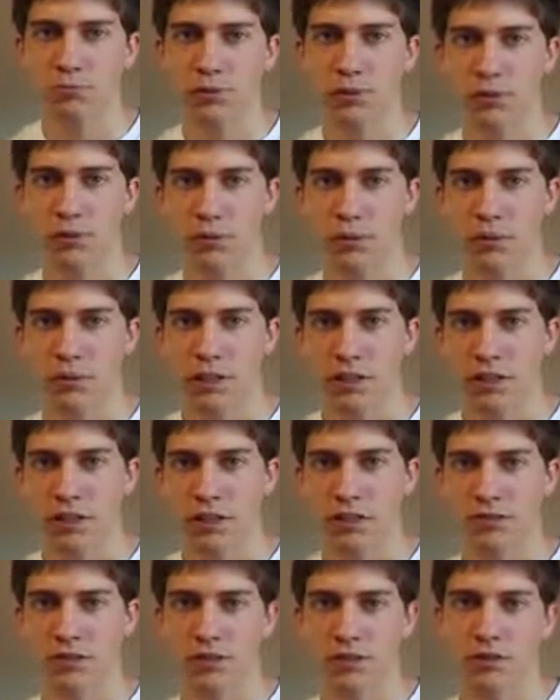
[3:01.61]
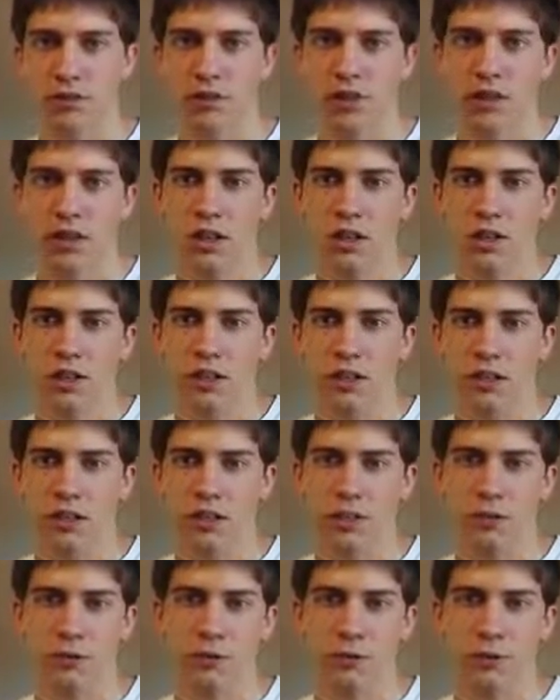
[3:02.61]
people like
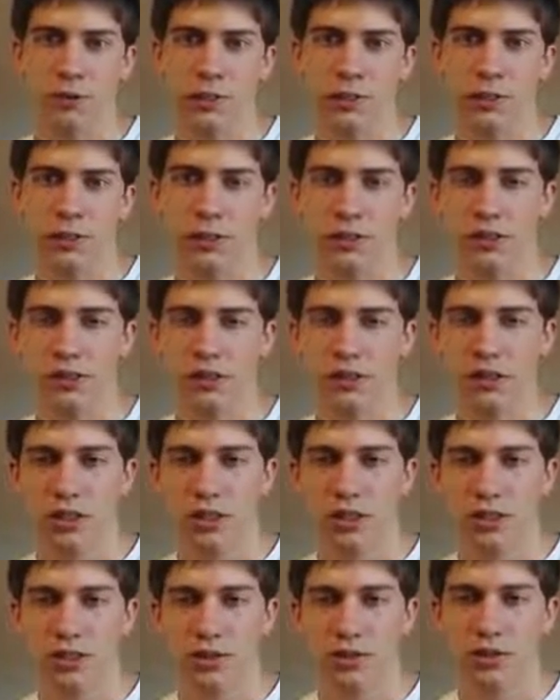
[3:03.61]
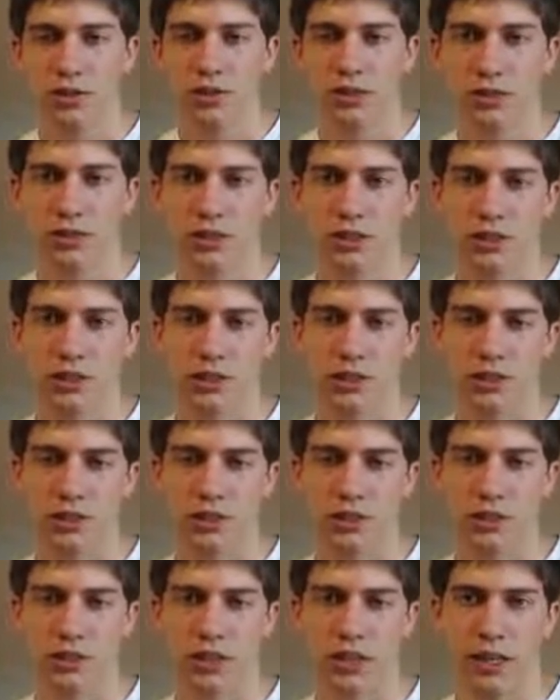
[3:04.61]
your friends. You see all
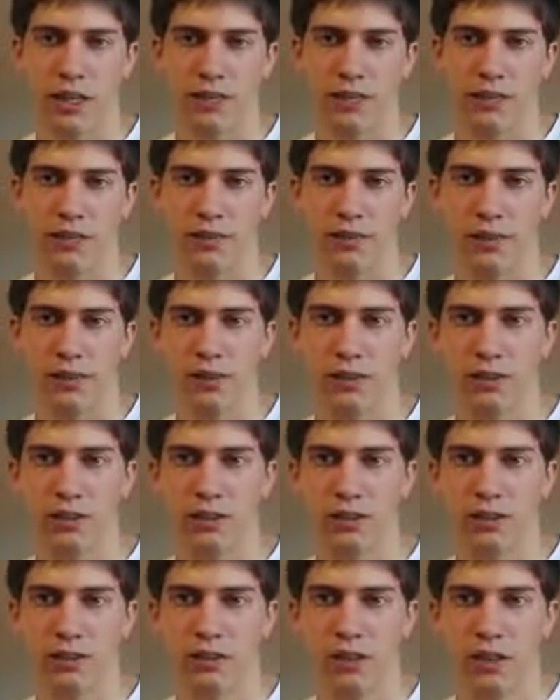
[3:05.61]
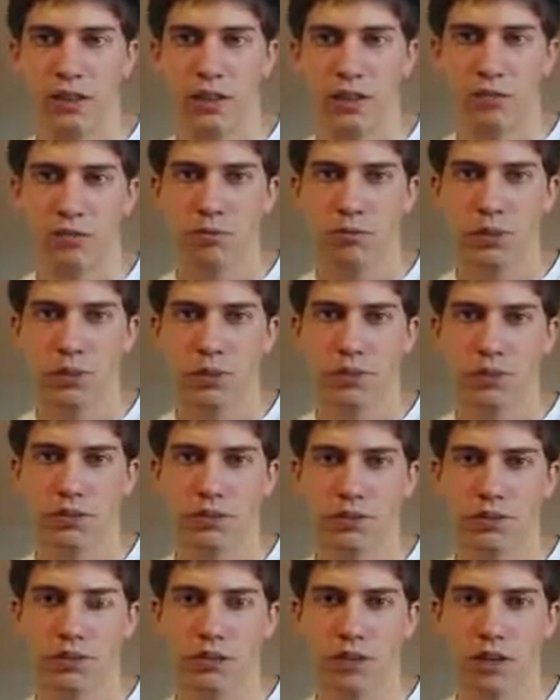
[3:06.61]
their status updates,
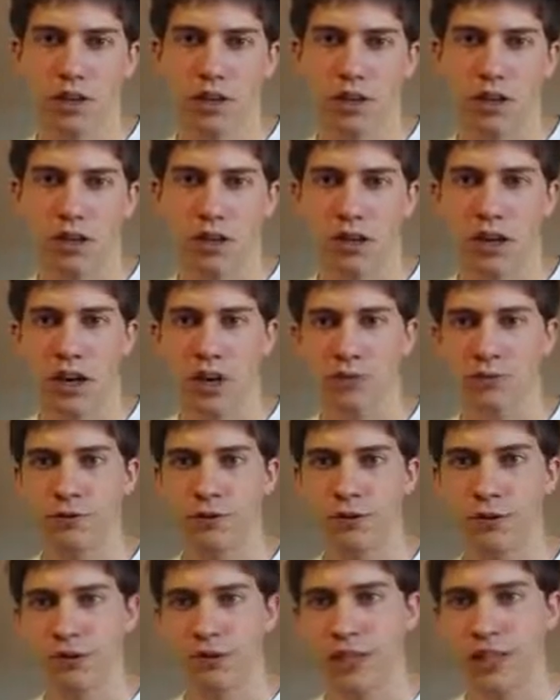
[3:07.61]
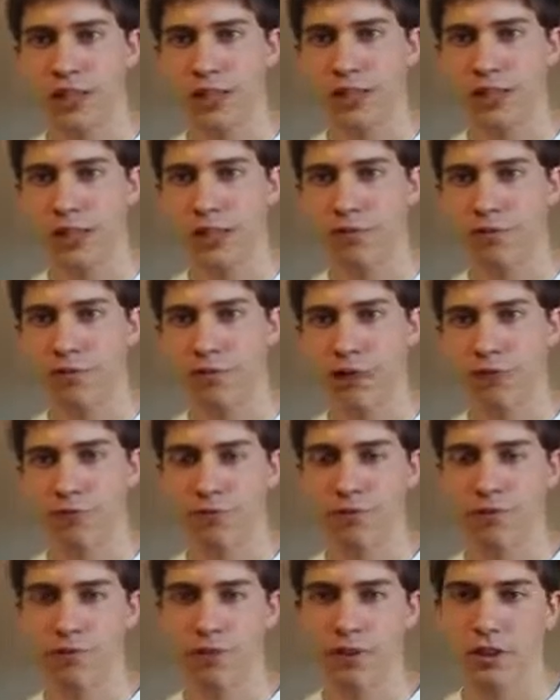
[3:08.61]
but on non-friends you cannot. But
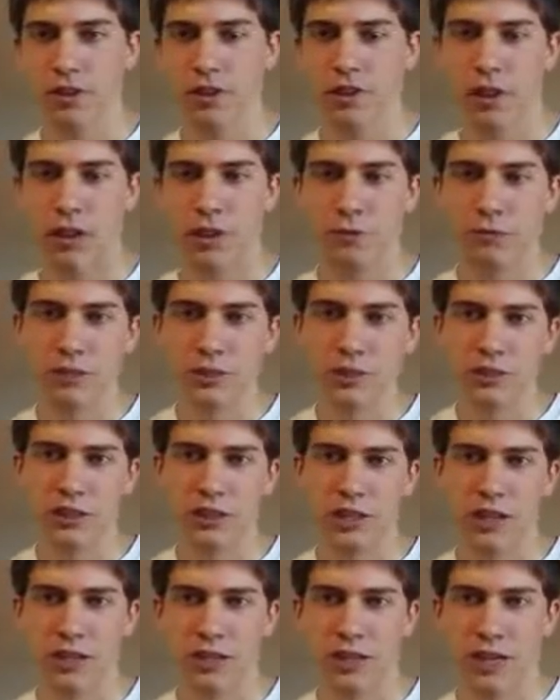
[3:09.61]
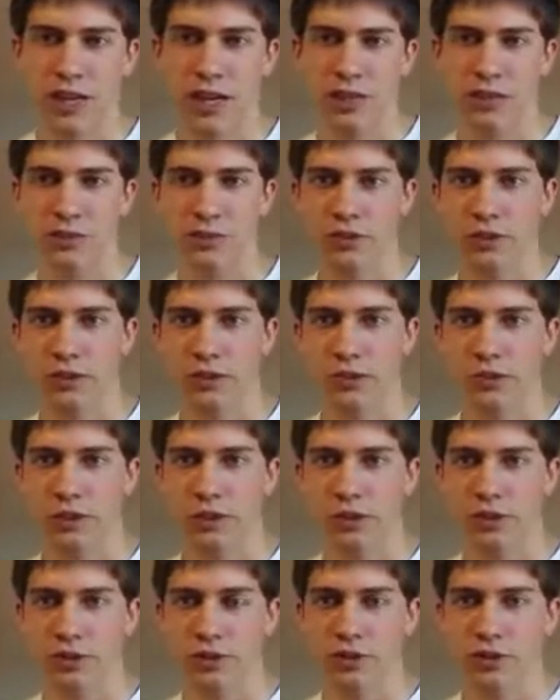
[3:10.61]
if non-friends allow to
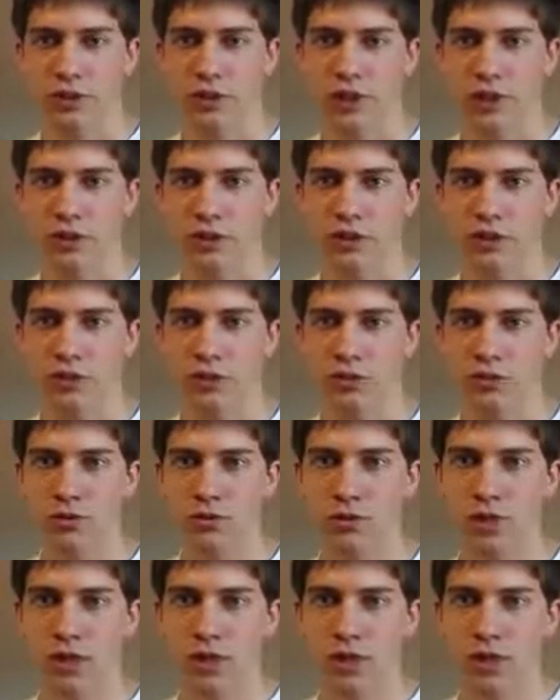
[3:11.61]
be subscribed to,